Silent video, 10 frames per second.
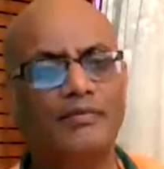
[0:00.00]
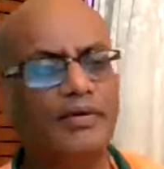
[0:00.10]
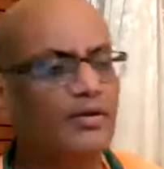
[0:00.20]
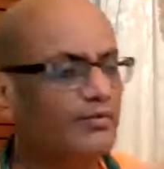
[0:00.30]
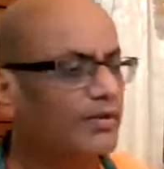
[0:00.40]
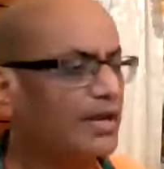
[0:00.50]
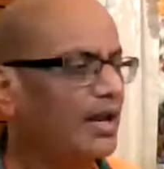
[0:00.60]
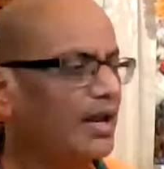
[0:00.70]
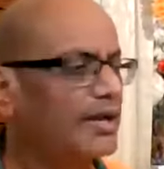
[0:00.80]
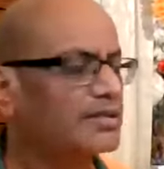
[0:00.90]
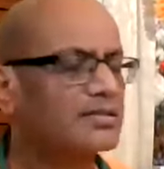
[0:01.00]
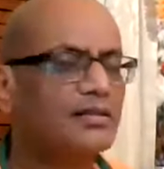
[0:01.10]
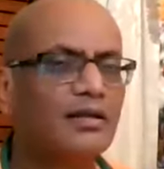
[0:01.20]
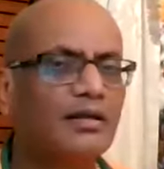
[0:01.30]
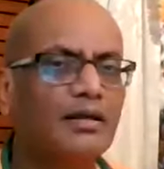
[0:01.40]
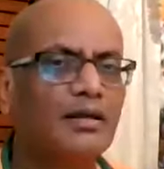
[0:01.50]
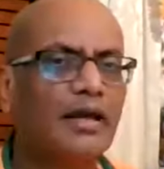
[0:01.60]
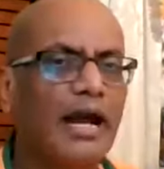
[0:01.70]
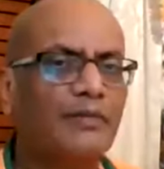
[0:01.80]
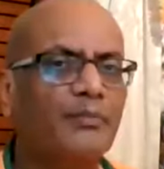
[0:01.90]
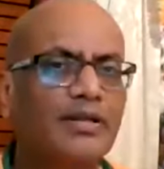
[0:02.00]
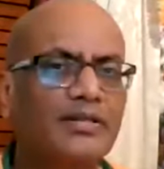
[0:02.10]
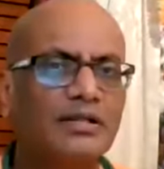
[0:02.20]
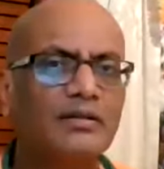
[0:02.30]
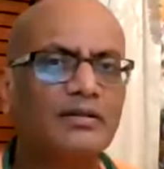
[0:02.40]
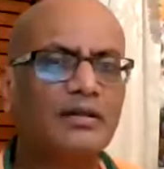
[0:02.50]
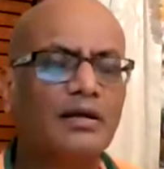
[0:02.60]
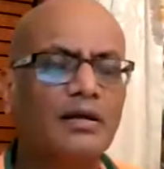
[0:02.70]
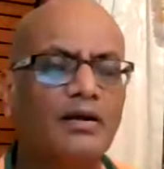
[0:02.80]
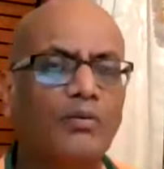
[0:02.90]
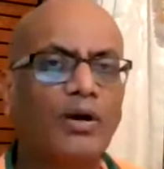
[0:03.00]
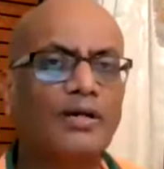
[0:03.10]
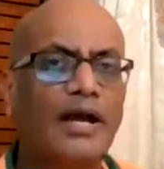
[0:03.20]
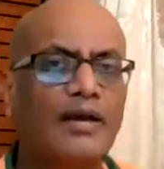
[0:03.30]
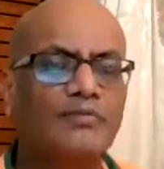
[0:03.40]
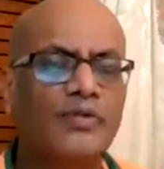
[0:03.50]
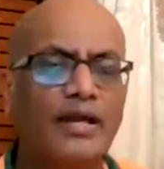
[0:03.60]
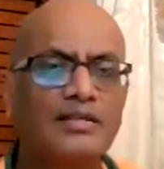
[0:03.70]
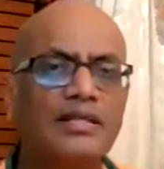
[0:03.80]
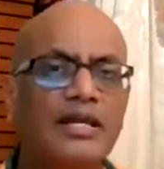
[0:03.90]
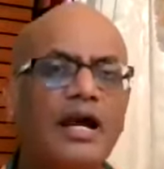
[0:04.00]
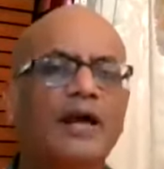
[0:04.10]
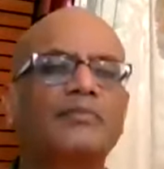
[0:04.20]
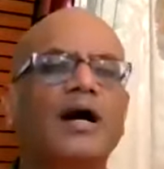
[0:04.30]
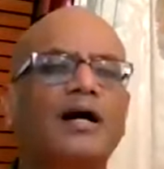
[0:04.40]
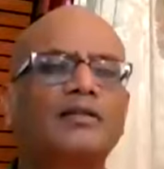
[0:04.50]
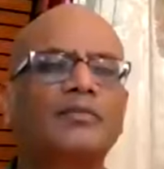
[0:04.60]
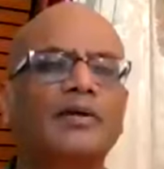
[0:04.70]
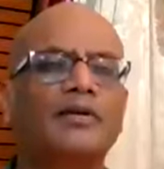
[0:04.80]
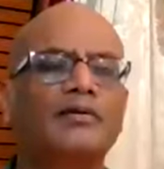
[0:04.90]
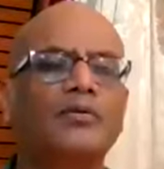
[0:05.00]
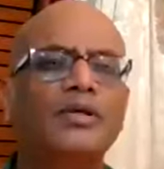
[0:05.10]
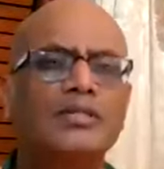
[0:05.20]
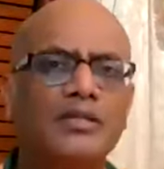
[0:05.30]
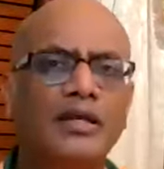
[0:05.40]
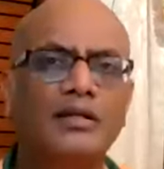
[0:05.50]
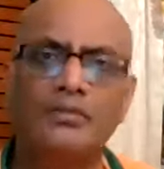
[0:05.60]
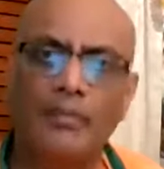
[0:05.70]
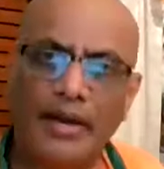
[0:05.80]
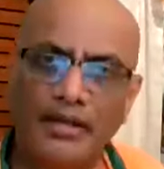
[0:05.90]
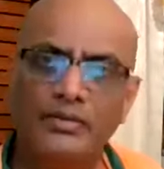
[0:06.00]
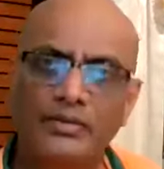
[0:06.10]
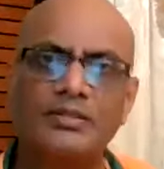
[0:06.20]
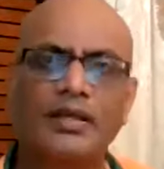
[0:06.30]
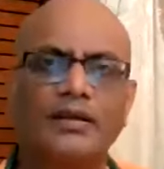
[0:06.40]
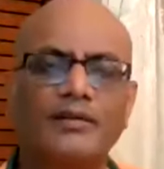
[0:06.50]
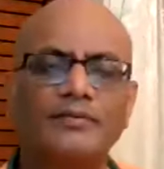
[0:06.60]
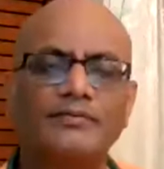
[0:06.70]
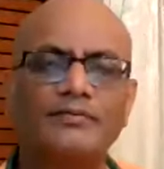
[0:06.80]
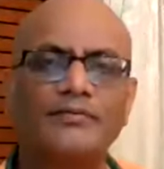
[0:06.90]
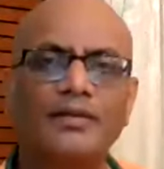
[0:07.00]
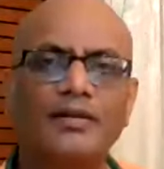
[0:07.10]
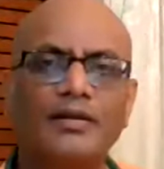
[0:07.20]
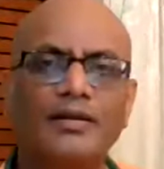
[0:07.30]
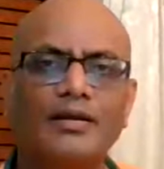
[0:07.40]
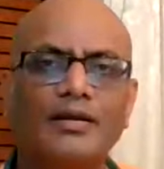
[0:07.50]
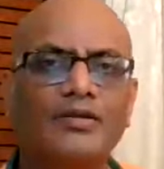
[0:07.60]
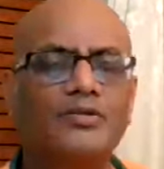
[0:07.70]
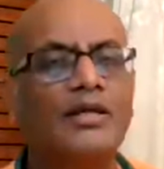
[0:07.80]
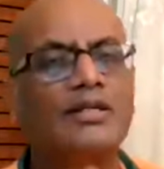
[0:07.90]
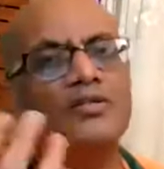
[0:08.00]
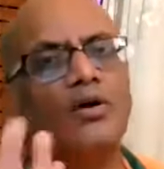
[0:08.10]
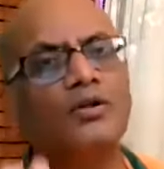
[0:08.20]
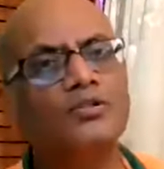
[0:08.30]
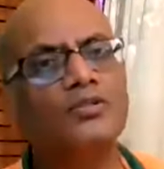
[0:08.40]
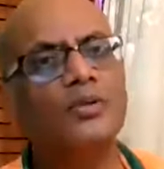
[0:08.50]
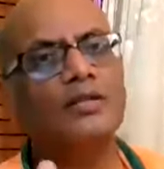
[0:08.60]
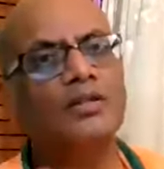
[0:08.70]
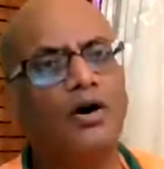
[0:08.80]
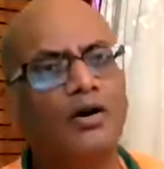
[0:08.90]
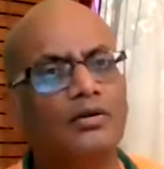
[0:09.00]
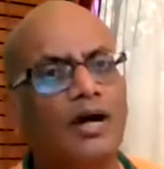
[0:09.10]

When you have realized, at present, when I saying I am the Atman, who is saying? It is the mind who is saying. So it is also a thought.